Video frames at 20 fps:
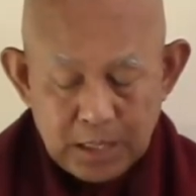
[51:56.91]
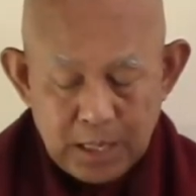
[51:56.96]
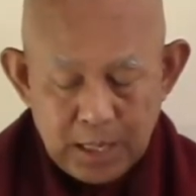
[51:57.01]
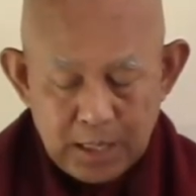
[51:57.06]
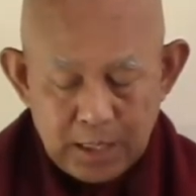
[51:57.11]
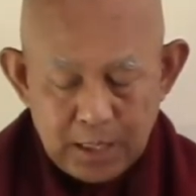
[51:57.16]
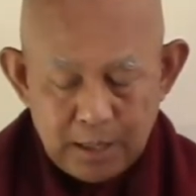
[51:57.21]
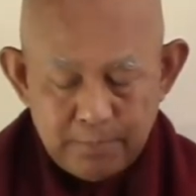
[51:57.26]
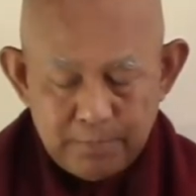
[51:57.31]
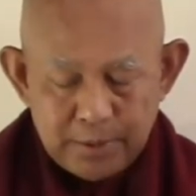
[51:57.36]

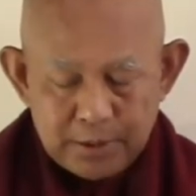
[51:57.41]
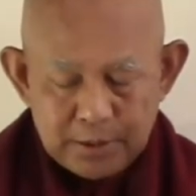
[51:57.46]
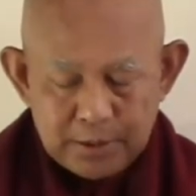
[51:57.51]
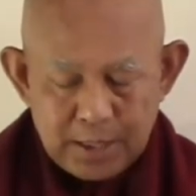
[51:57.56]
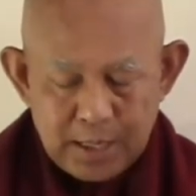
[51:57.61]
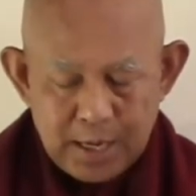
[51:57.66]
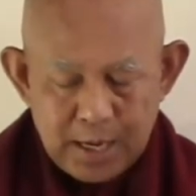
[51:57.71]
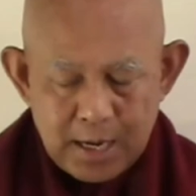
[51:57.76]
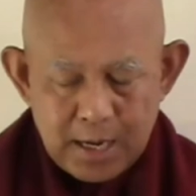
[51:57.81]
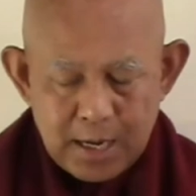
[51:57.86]
Number
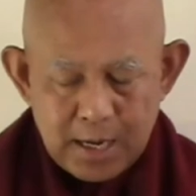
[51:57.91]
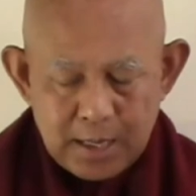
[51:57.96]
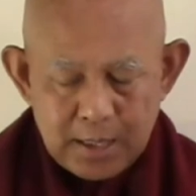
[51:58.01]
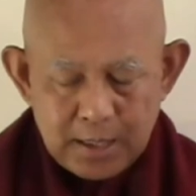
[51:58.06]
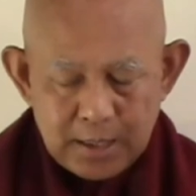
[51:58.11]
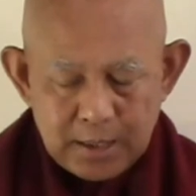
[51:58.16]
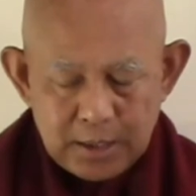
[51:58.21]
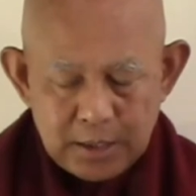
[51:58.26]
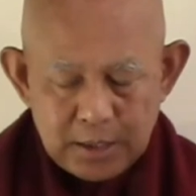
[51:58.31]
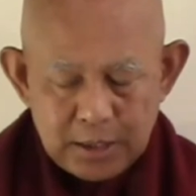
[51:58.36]
10
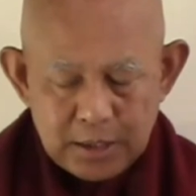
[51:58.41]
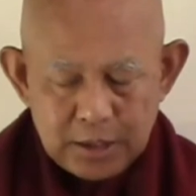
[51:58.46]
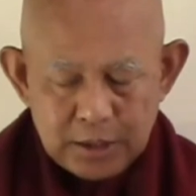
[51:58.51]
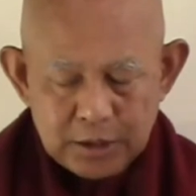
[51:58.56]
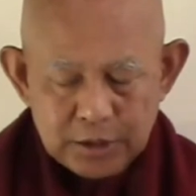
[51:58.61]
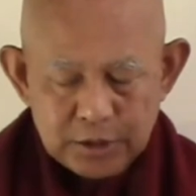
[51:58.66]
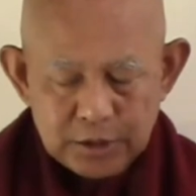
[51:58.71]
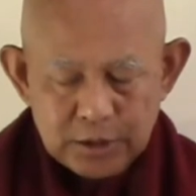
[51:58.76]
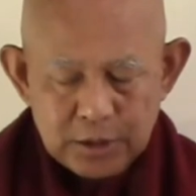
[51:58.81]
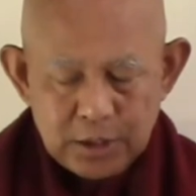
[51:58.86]

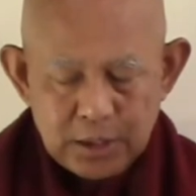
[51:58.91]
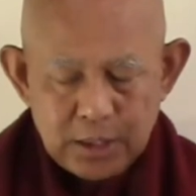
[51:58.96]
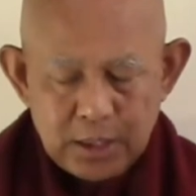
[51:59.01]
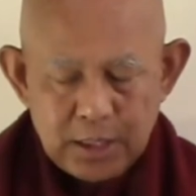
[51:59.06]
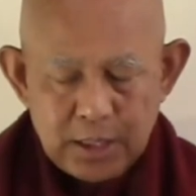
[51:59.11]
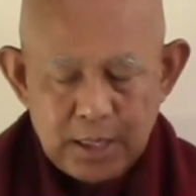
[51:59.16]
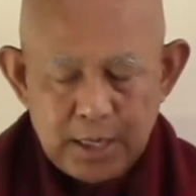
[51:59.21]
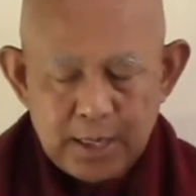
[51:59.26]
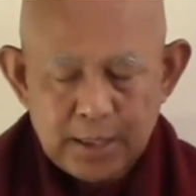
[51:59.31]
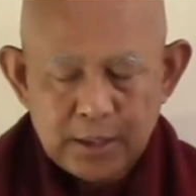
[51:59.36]
is
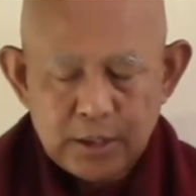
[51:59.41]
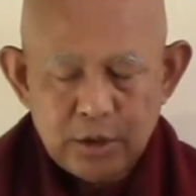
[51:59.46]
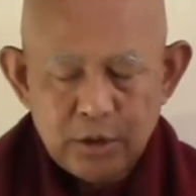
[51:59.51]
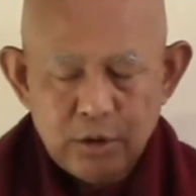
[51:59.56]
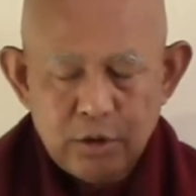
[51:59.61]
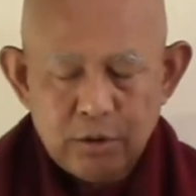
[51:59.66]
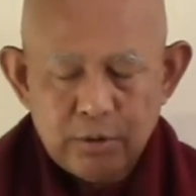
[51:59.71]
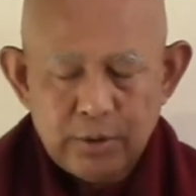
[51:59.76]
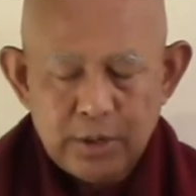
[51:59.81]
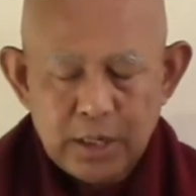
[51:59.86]

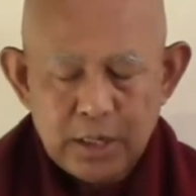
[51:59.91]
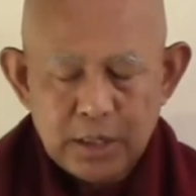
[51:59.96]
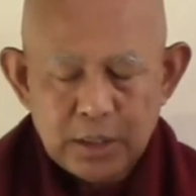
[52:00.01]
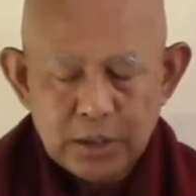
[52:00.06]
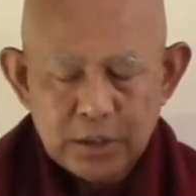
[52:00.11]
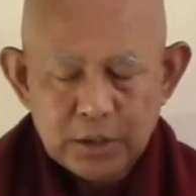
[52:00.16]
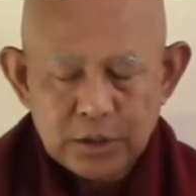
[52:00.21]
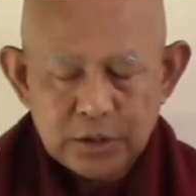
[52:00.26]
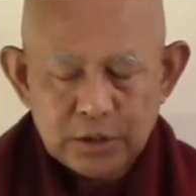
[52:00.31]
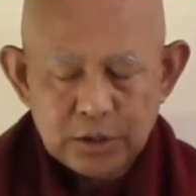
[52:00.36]

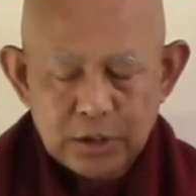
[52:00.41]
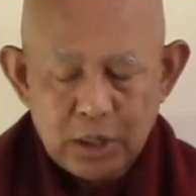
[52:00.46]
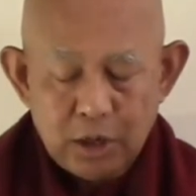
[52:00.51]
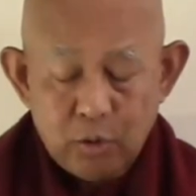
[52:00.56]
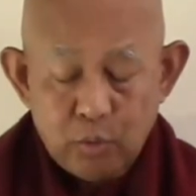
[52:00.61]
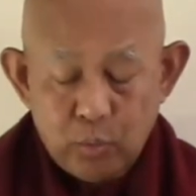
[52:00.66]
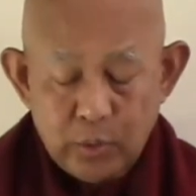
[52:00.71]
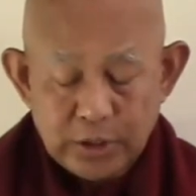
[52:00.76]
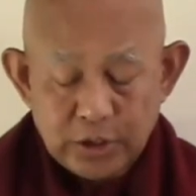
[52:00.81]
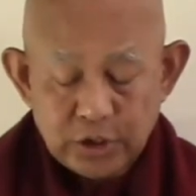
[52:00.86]
ignorance,
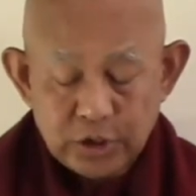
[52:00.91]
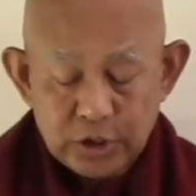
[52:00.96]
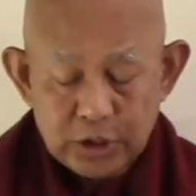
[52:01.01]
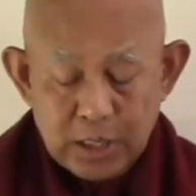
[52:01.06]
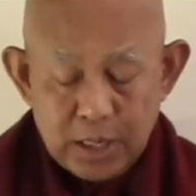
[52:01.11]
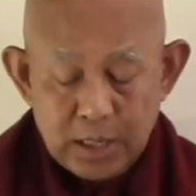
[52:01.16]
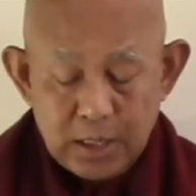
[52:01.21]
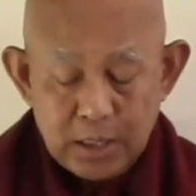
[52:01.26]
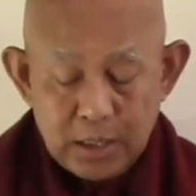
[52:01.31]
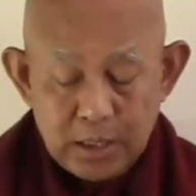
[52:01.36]
avijja.
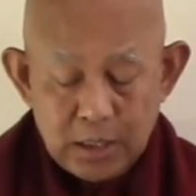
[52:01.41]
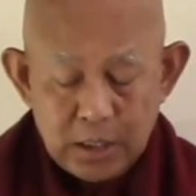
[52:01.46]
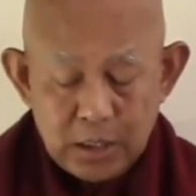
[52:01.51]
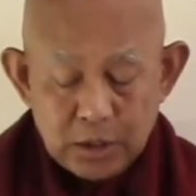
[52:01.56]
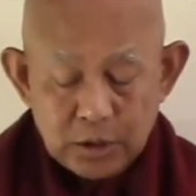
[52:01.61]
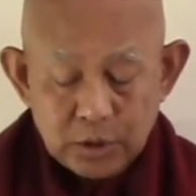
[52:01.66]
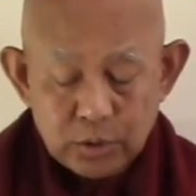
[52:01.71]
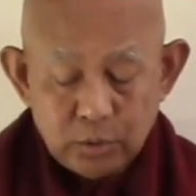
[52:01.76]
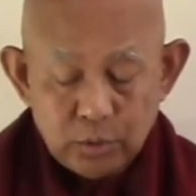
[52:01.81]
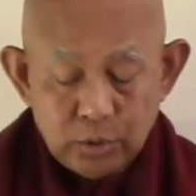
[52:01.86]

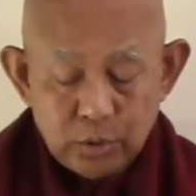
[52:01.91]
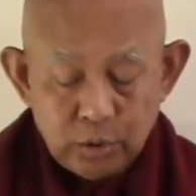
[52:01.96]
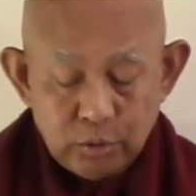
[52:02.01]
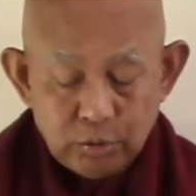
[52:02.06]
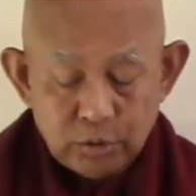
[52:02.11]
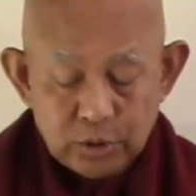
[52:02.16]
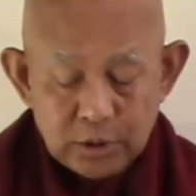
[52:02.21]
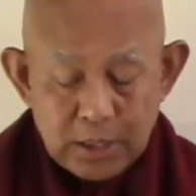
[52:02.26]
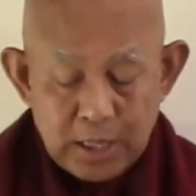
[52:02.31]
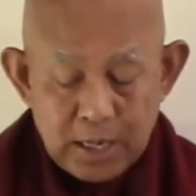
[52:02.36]
So
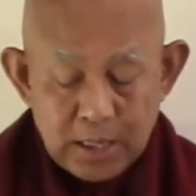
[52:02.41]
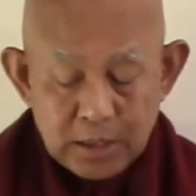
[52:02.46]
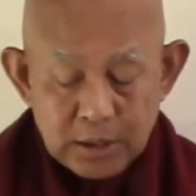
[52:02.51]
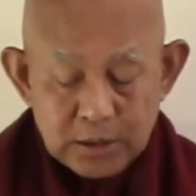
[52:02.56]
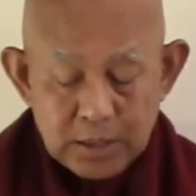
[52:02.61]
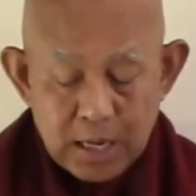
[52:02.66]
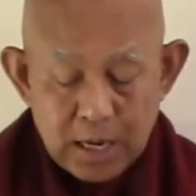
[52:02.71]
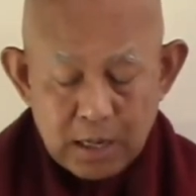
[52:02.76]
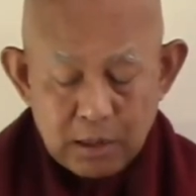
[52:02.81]
those 10 are